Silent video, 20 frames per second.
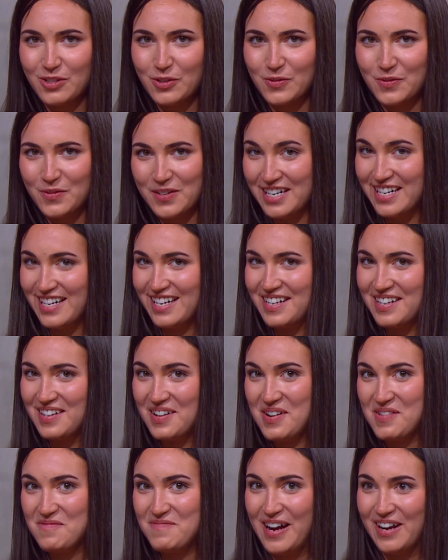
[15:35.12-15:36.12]
read
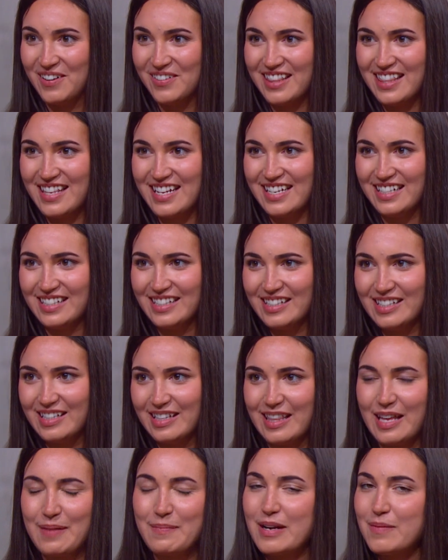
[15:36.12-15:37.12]
about these.
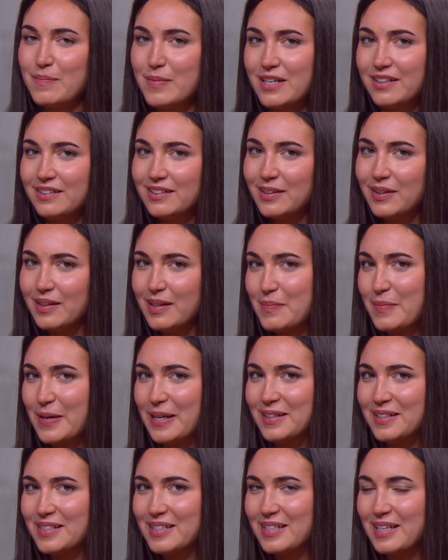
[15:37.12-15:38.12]
They might be a little
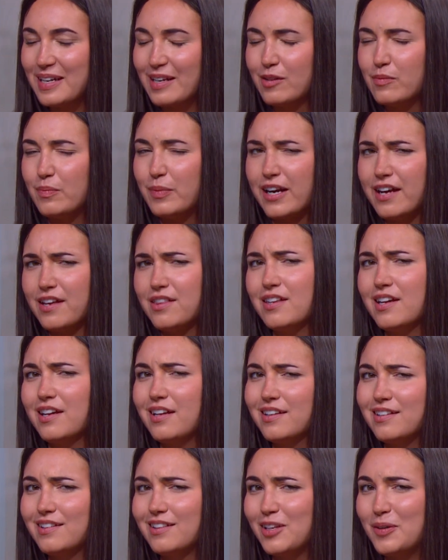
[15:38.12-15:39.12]
embarrassing, but I
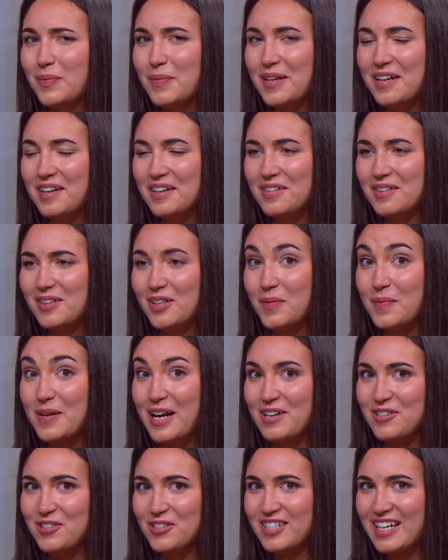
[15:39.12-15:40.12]
think they'll be
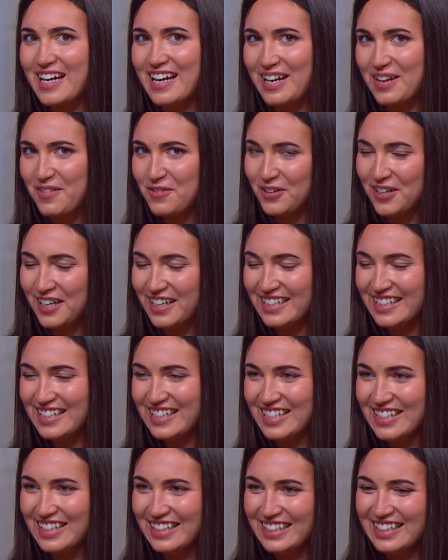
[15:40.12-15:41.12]
entertaining for us.
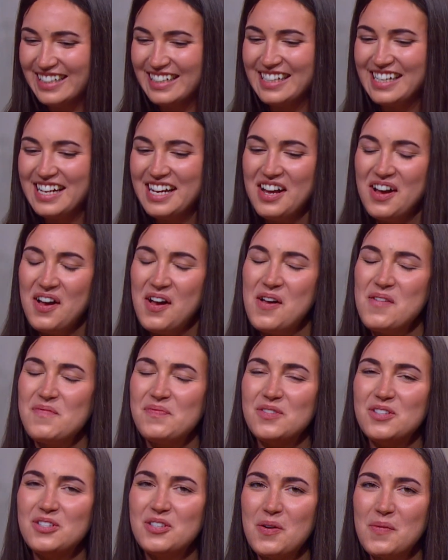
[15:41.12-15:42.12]

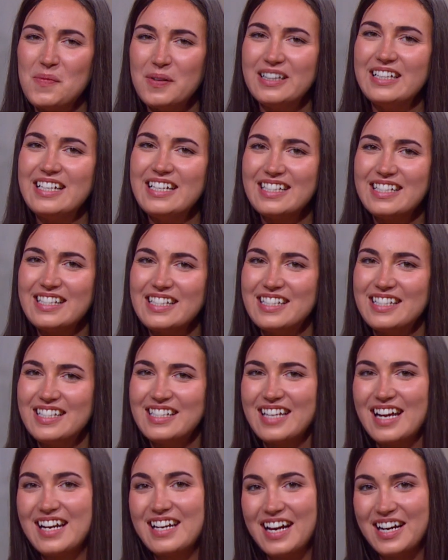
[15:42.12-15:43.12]
So please
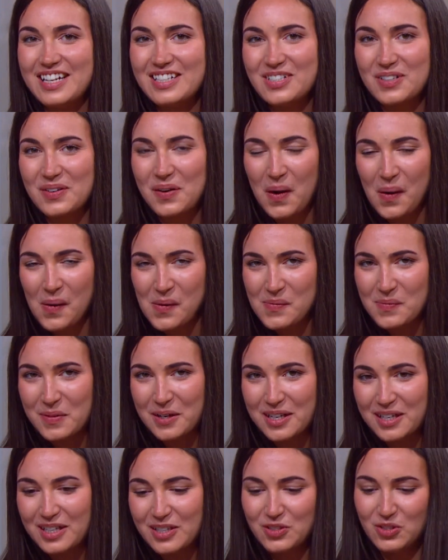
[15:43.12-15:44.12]
send us your
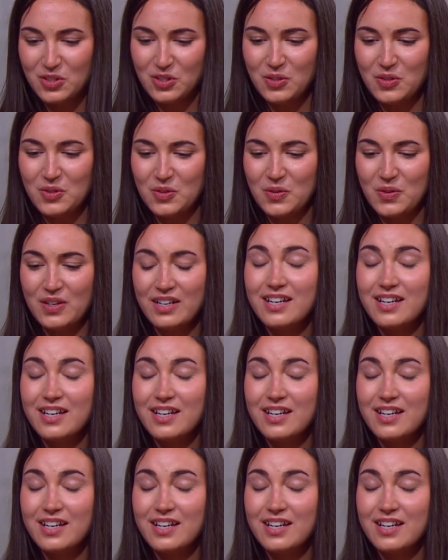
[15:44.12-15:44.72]
homework to